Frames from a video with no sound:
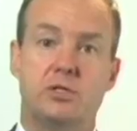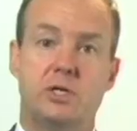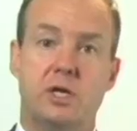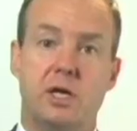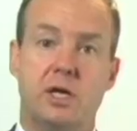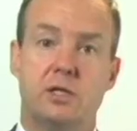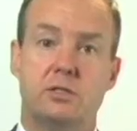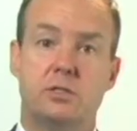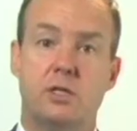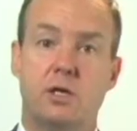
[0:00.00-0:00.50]
an
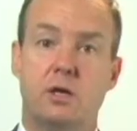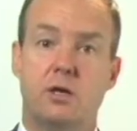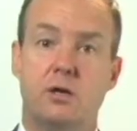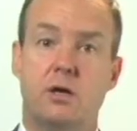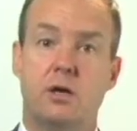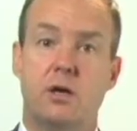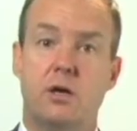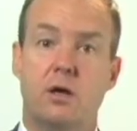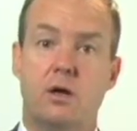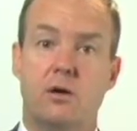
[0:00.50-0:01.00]
antique
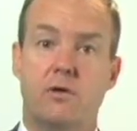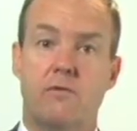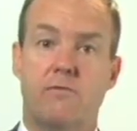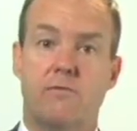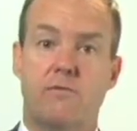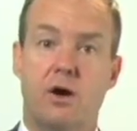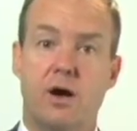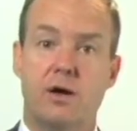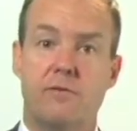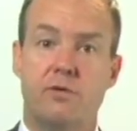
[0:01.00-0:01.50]

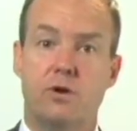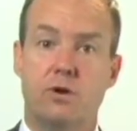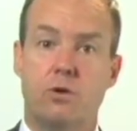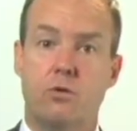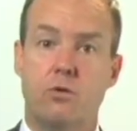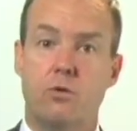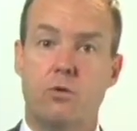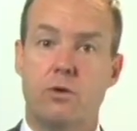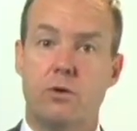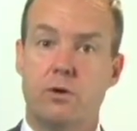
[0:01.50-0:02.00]
5
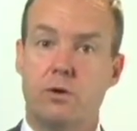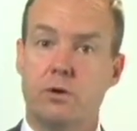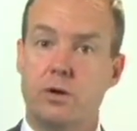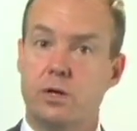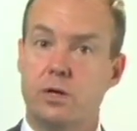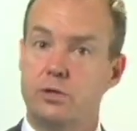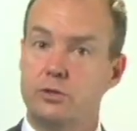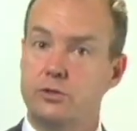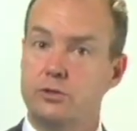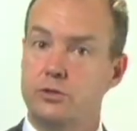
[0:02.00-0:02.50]
1/4
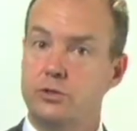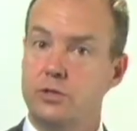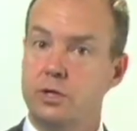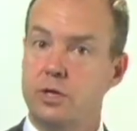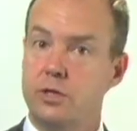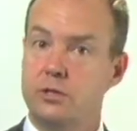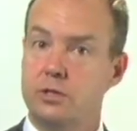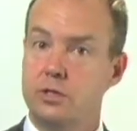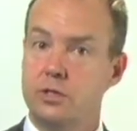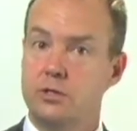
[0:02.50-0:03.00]
inch
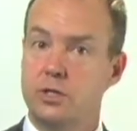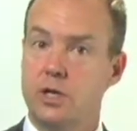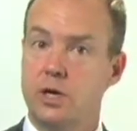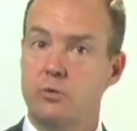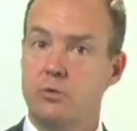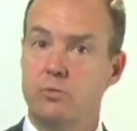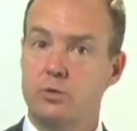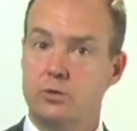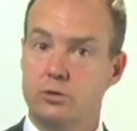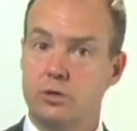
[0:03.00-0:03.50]
diskette,
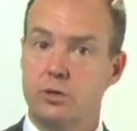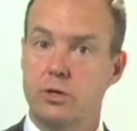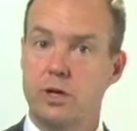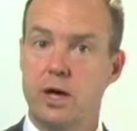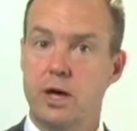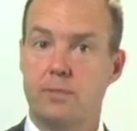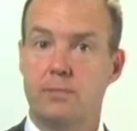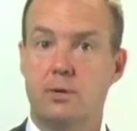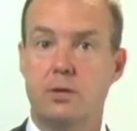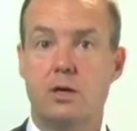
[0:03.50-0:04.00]
which could
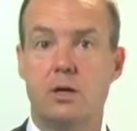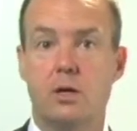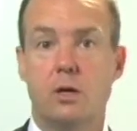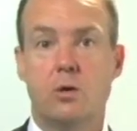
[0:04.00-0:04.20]
happen,